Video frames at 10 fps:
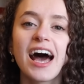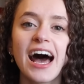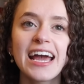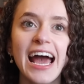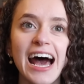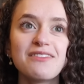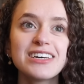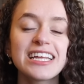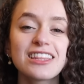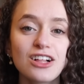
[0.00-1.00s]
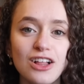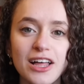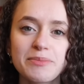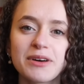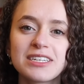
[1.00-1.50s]
I have it in the
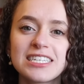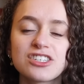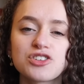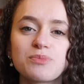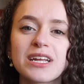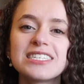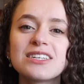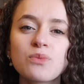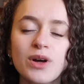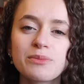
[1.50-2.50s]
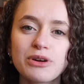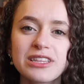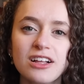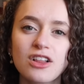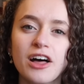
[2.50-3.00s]
cloth-bound edition, but I didn't want to bring
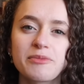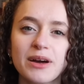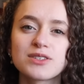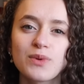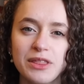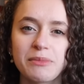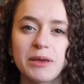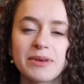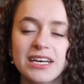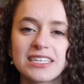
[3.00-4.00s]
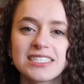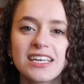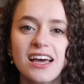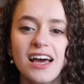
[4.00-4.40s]
the cloth-bound with me because